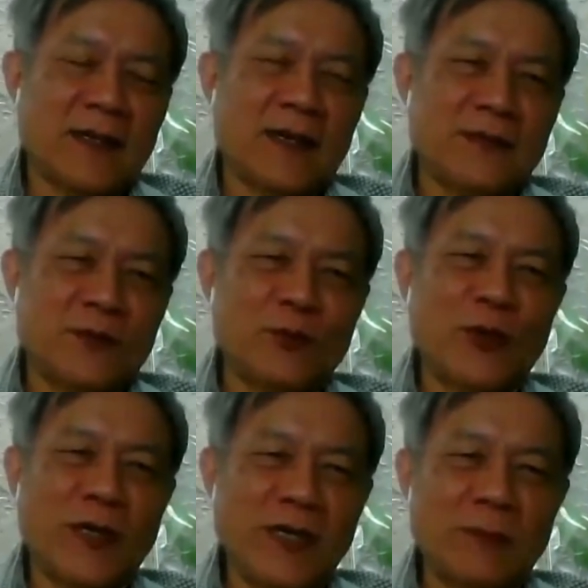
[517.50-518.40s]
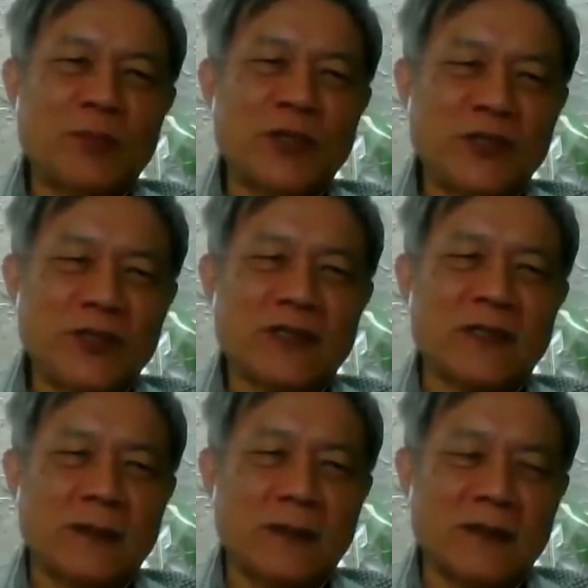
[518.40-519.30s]
you really appreciate
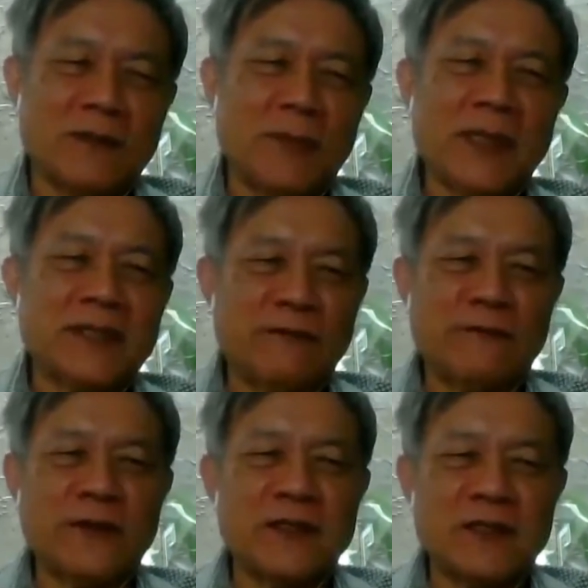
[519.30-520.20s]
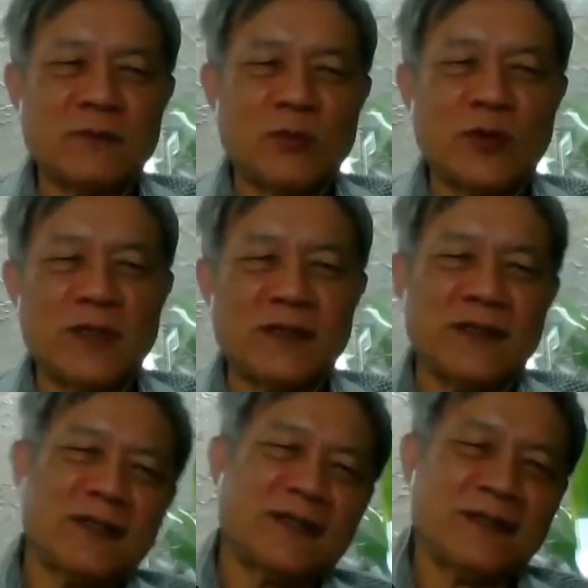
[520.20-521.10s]
the big difference between
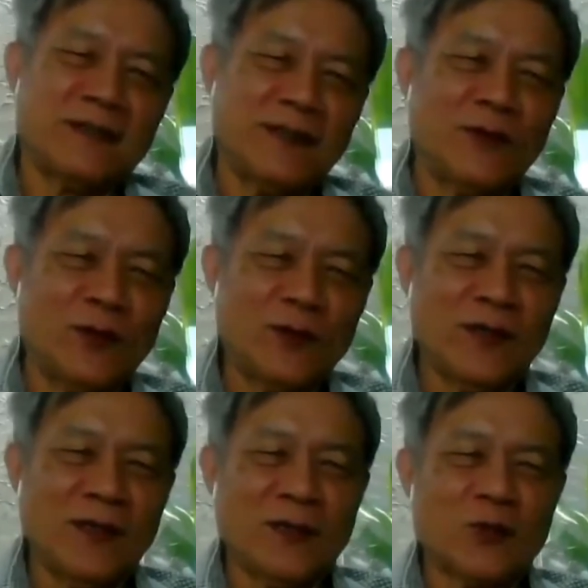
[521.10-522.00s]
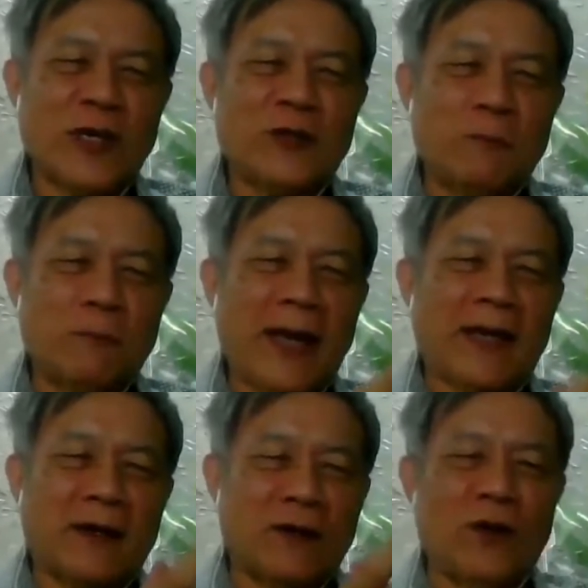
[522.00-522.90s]
the trying to
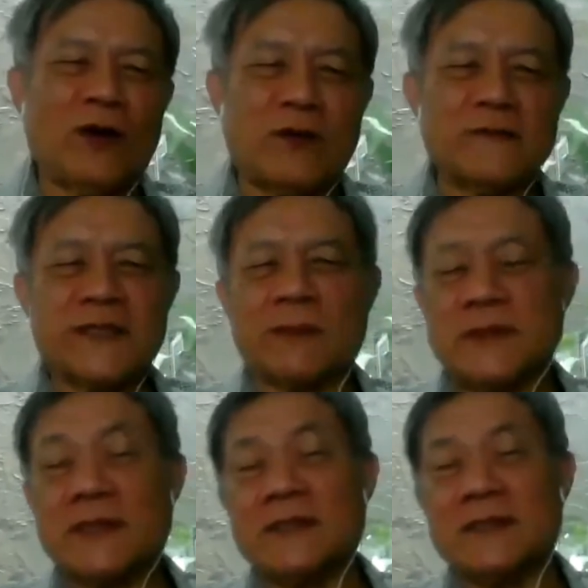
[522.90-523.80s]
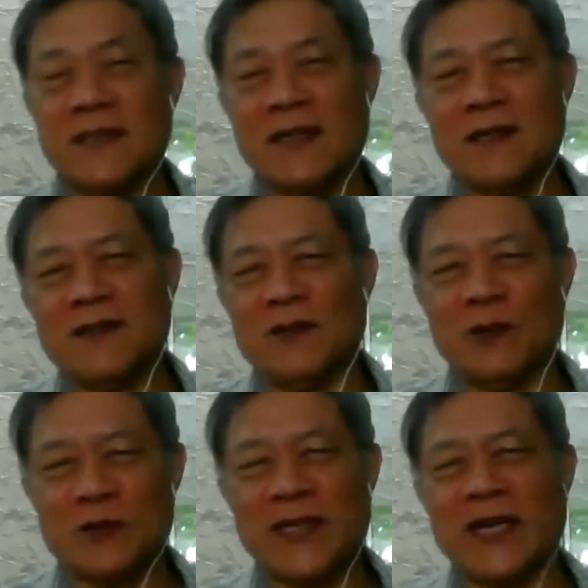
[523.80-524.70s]
pack a lot of substance,
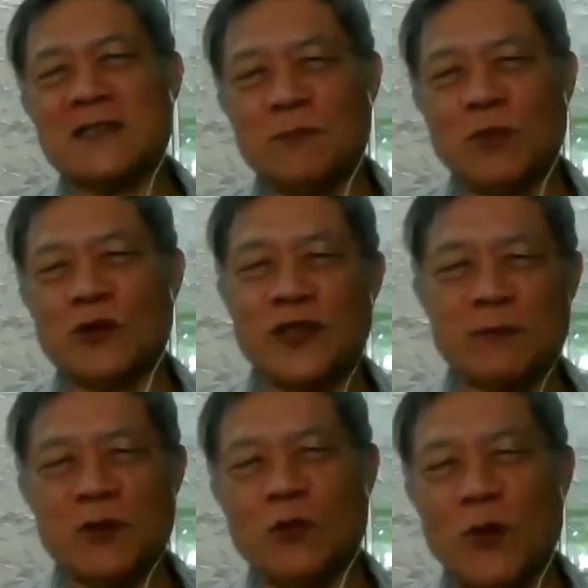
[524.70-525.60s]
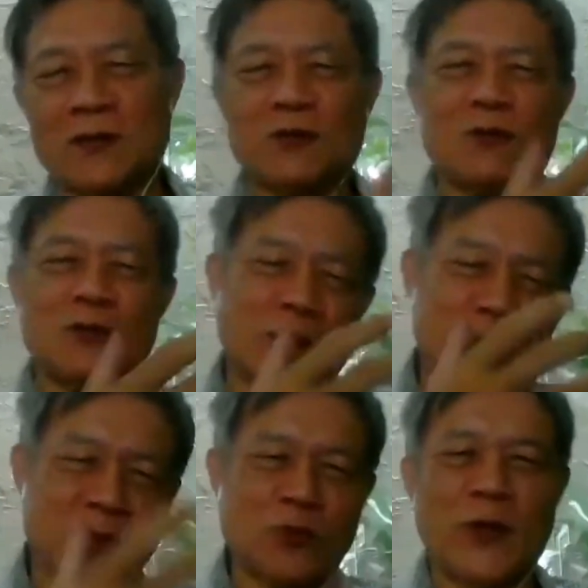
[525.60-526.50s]
textbook chapter 1 to
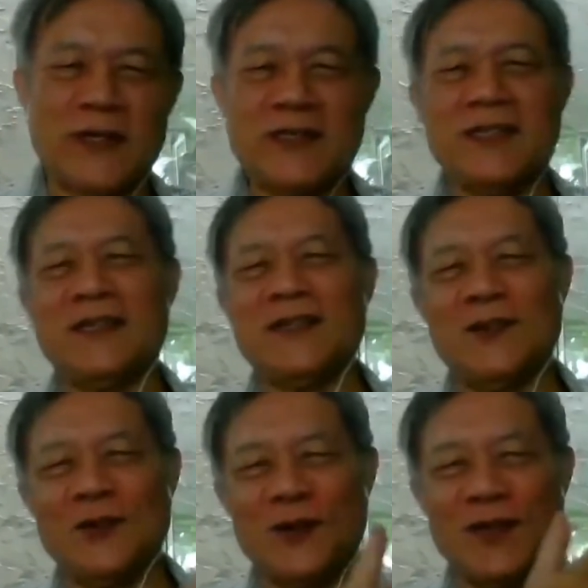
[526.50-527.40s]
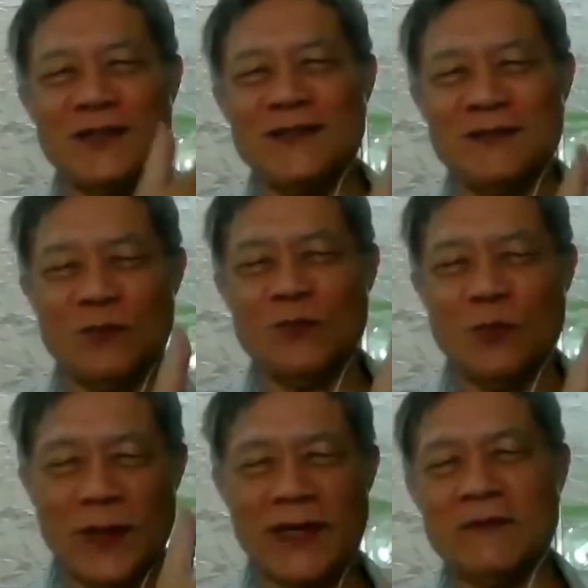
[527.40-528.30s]
chapter 20, in
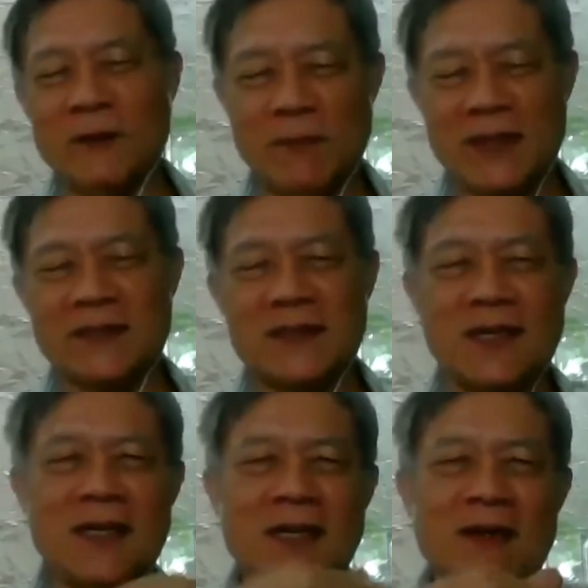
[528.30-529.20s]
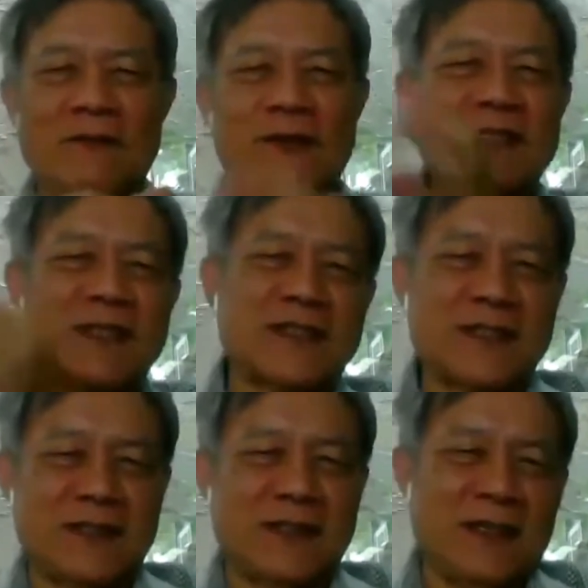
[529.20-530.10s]
whatever months,
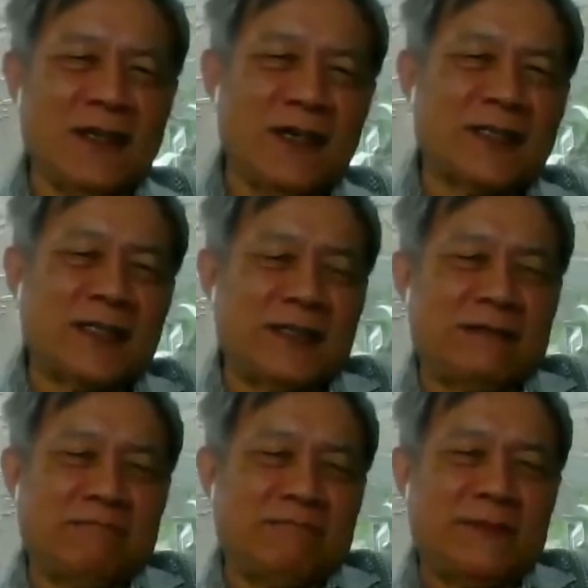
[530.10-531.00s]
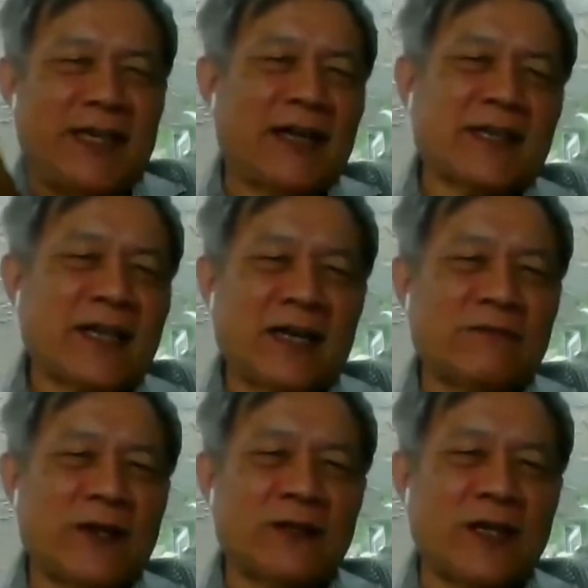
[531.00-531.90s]
versus the other kind of
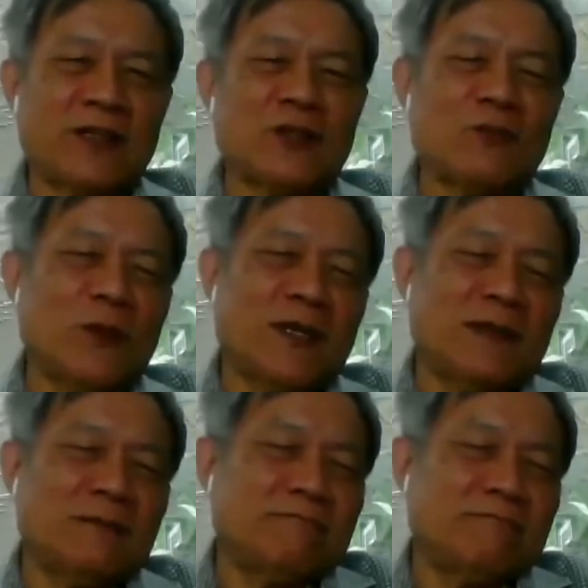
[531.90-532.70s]
education where